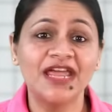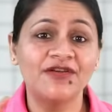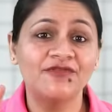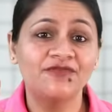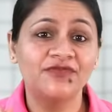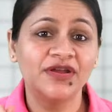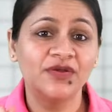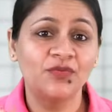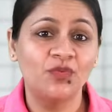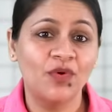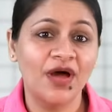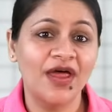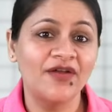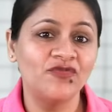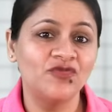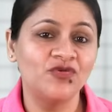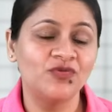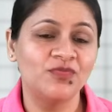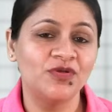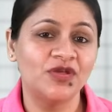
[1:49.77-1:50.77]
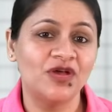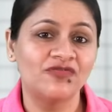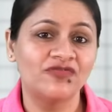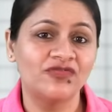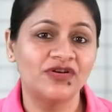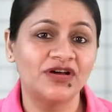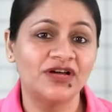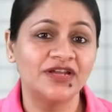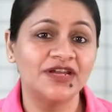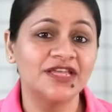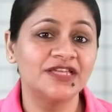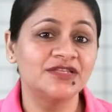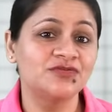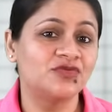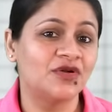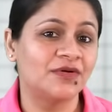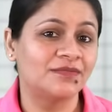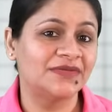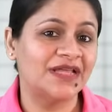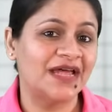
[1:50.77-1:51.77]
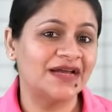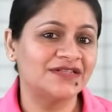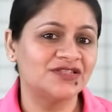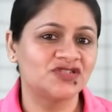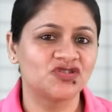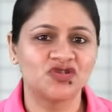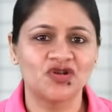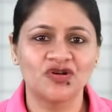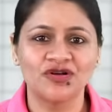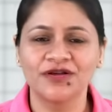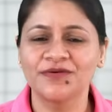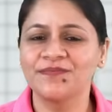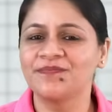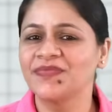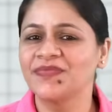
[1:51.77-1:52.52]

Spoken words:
every 1 rupee of earnings from that stock.